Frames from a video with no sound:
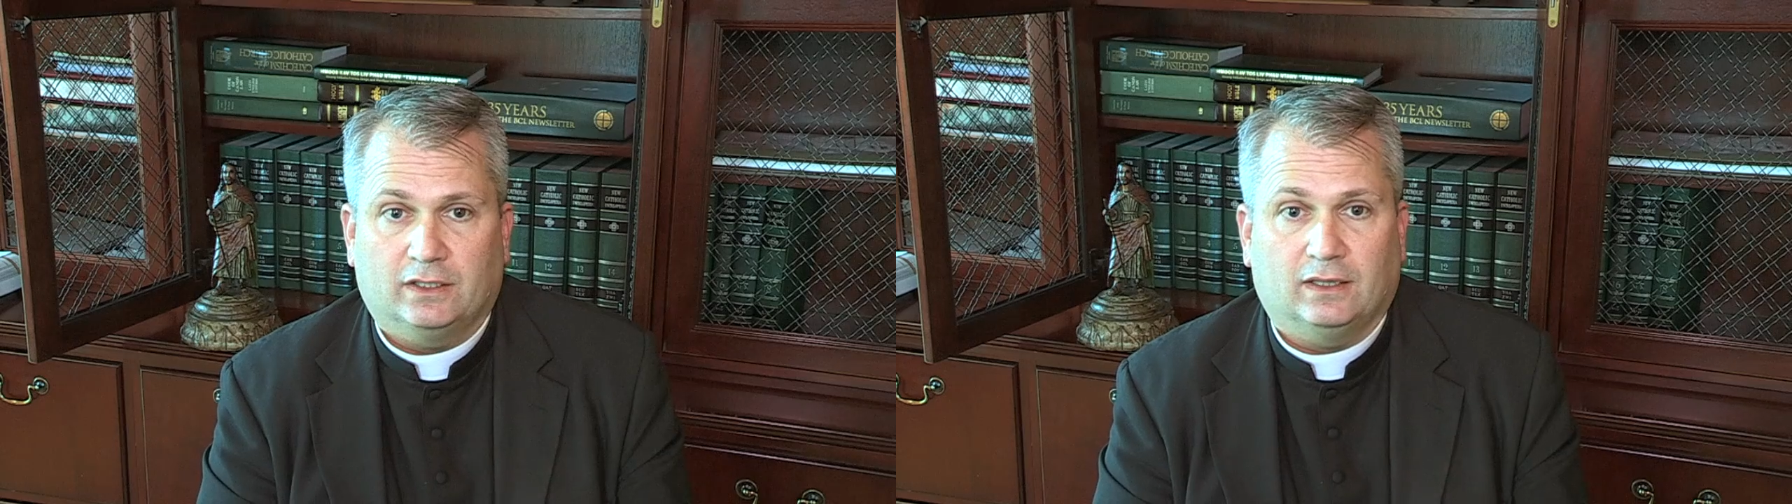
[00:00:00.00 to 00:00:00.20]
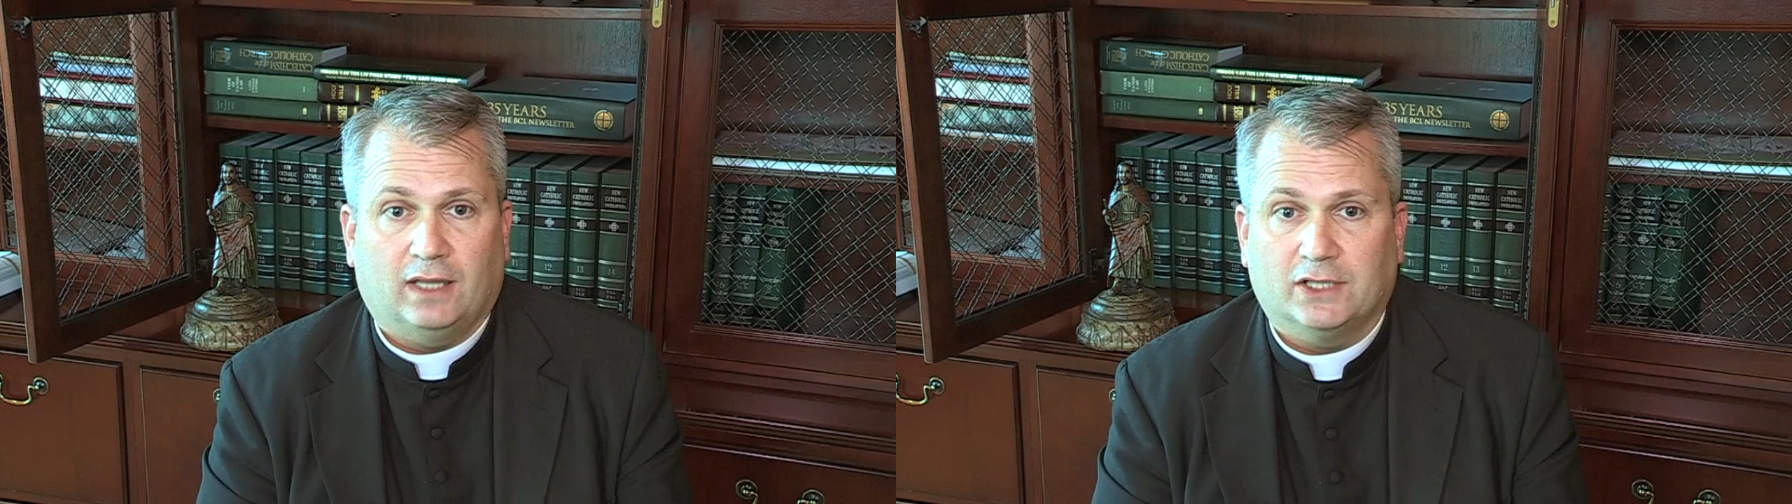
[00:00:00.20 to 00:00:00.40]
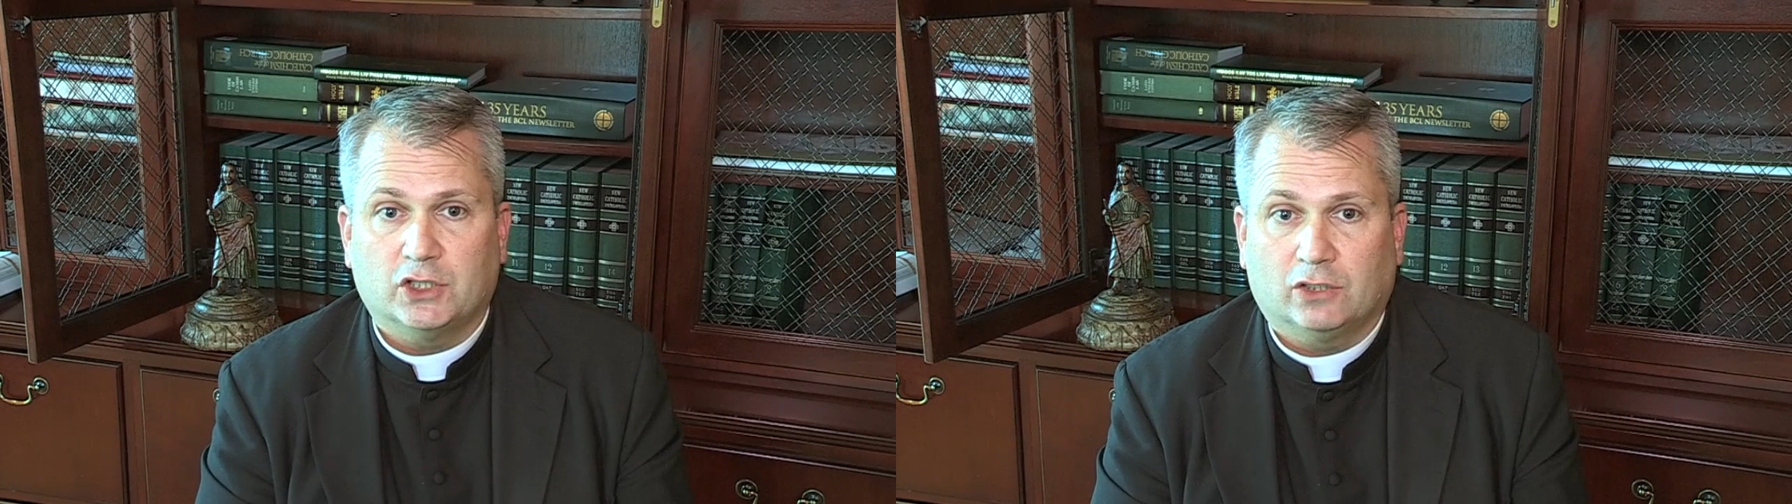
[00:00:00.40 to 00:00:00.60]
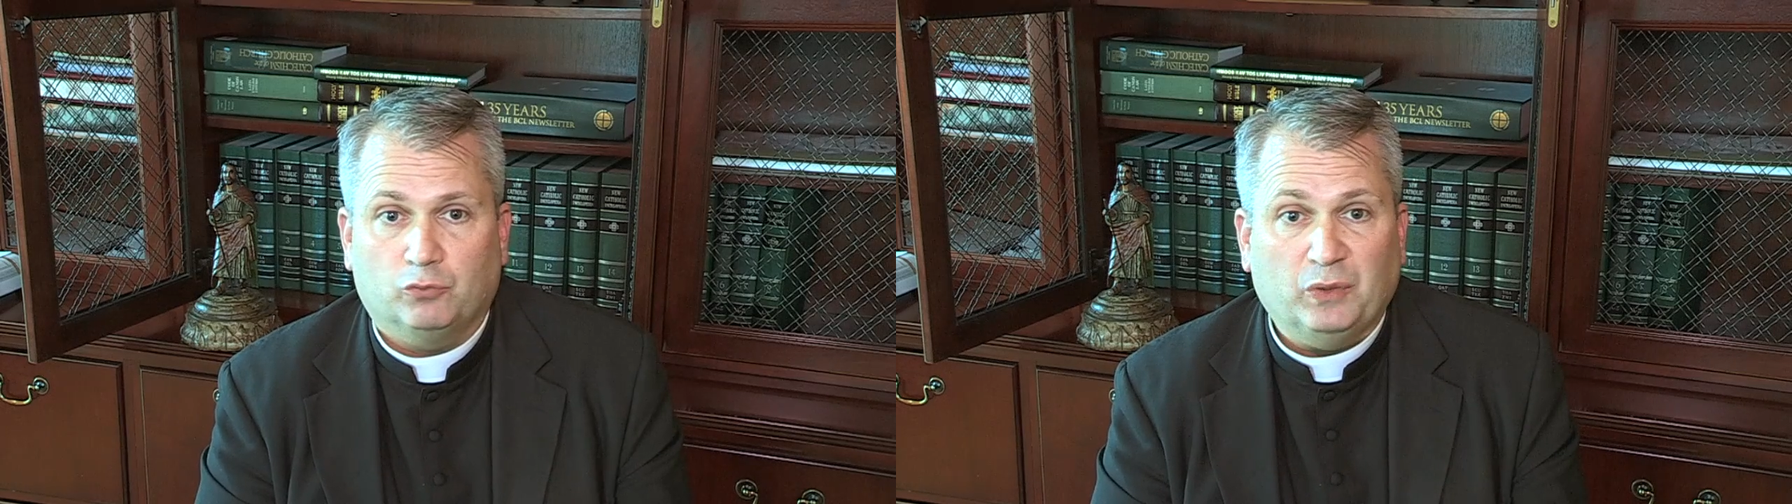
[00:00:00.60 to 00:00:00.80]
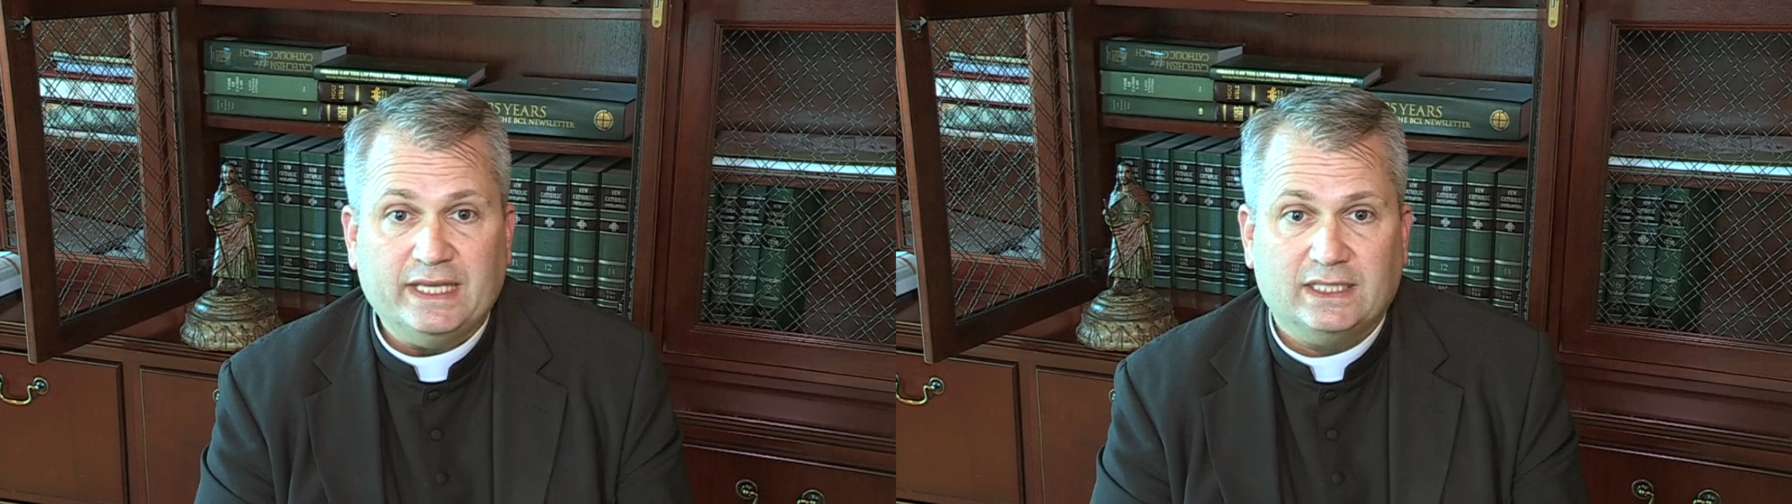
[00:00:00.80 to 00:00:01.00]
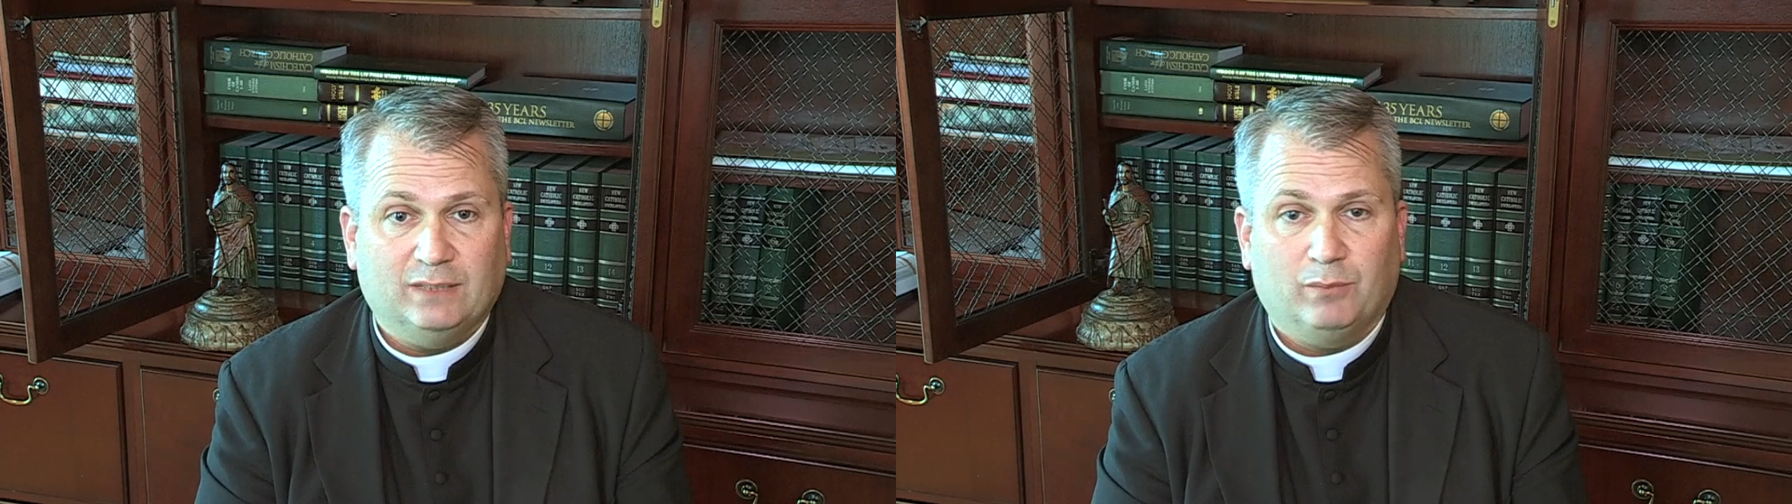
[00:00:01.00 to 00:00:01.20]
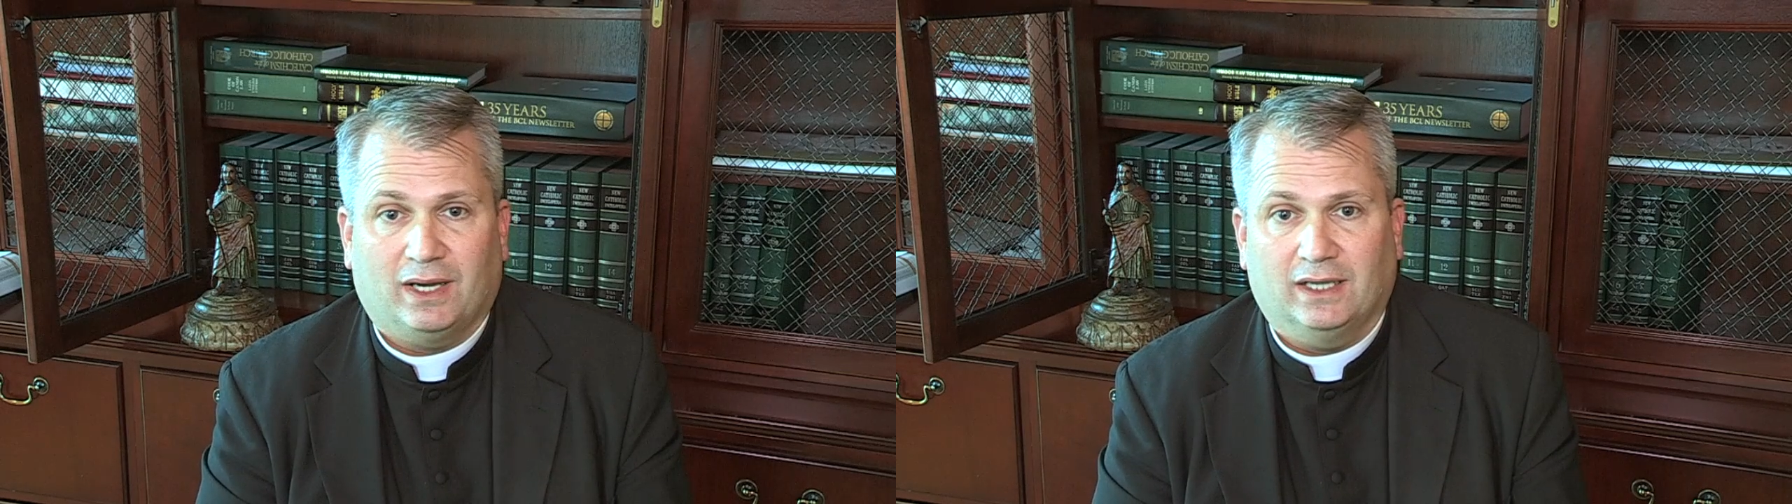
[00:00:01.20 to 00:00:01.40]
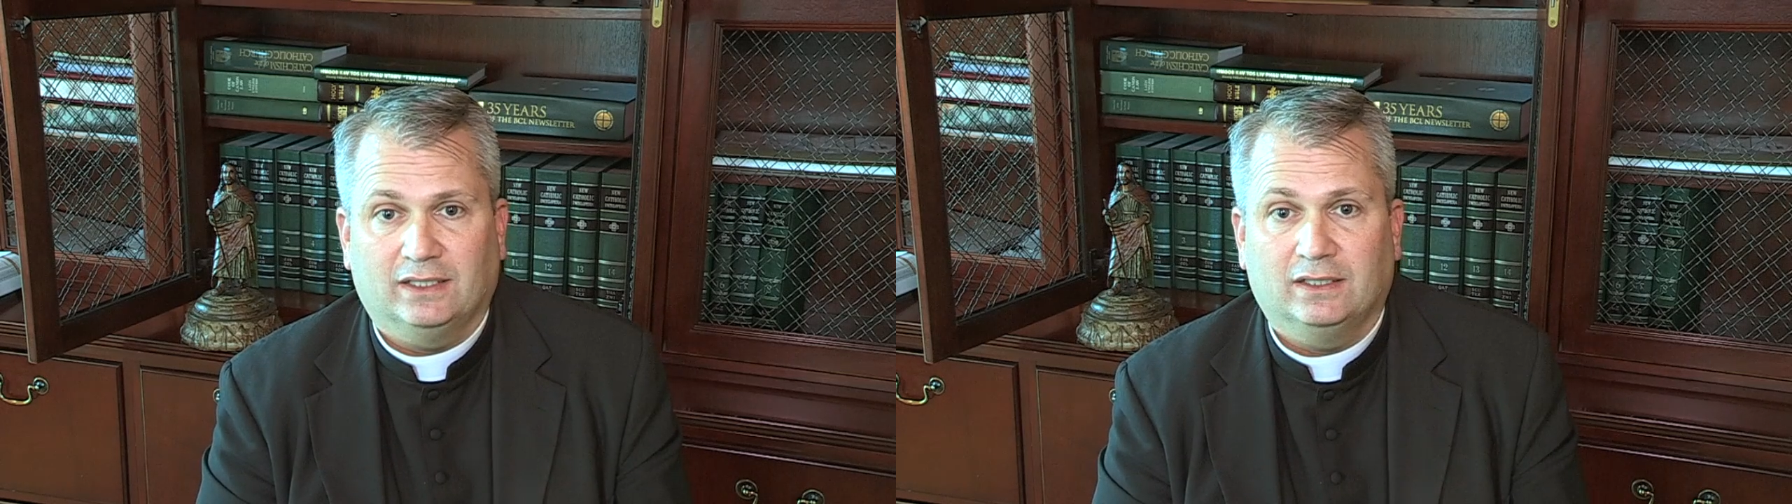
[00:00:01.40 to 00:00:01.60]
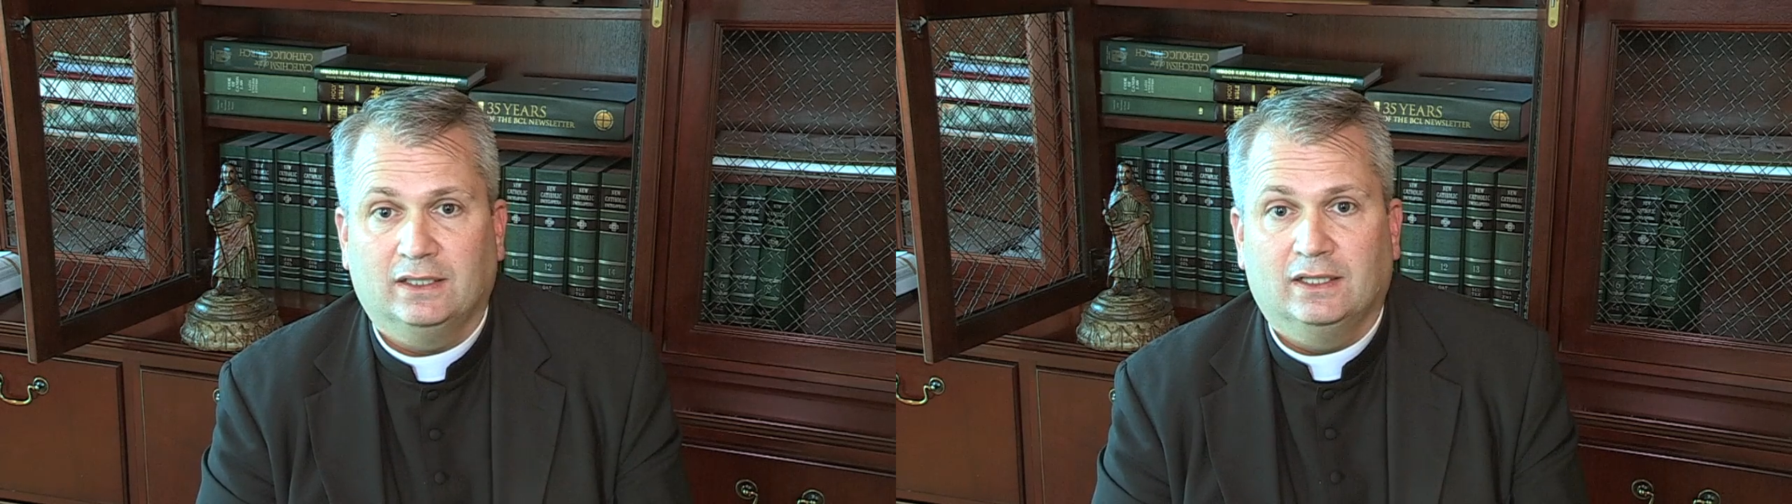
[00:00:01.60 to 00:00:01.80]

the logic and reasoning behind